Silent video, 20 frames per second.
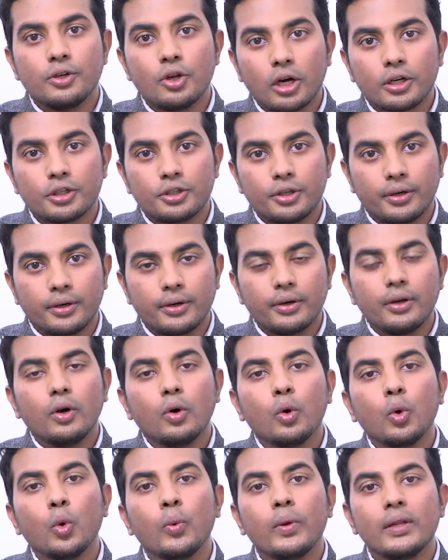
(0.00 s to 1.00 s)
doctor
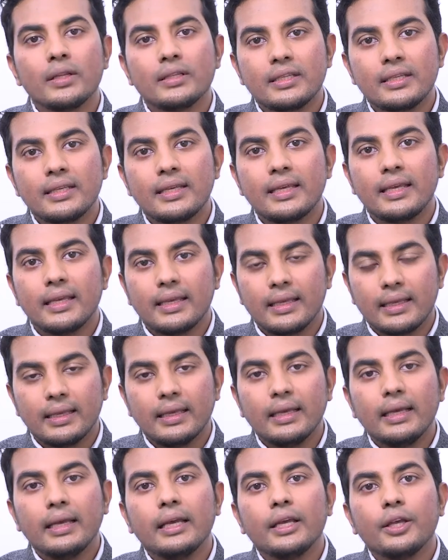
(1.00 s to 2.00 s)
who will
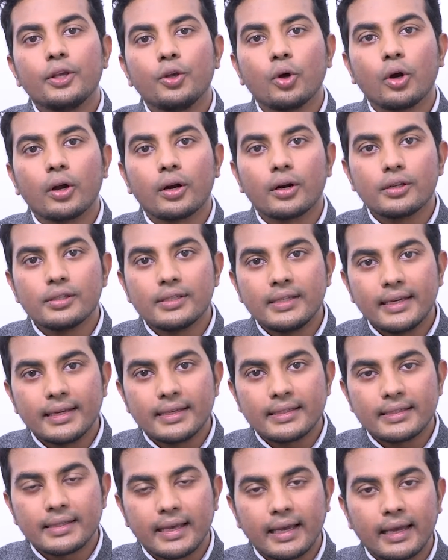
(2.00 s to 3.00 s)
see your
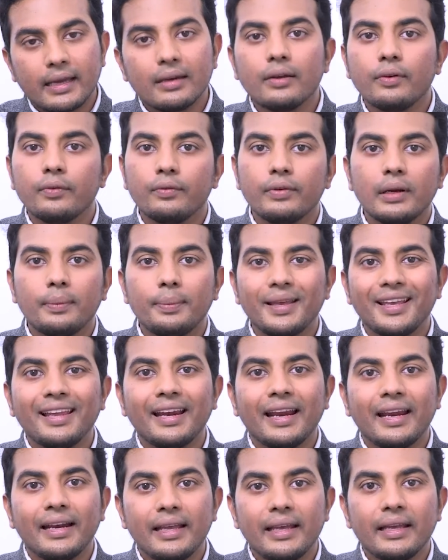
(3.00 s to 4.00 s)
CT scan will be
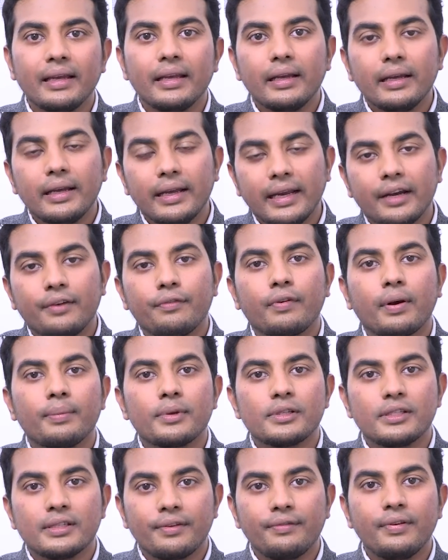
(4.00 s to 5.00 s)
grading it from
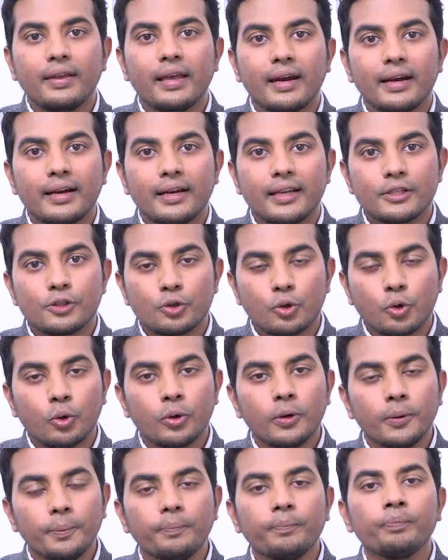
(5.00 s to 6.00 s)
a severity
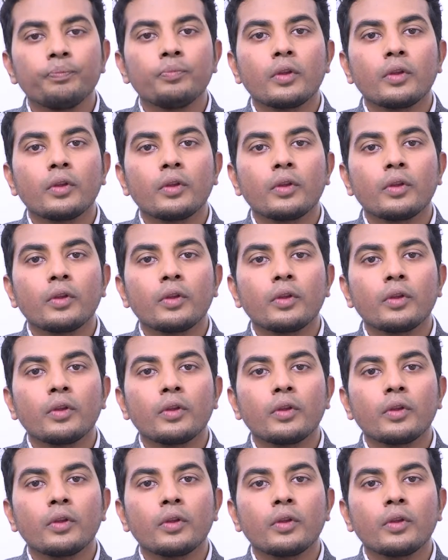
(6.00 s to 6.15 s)
score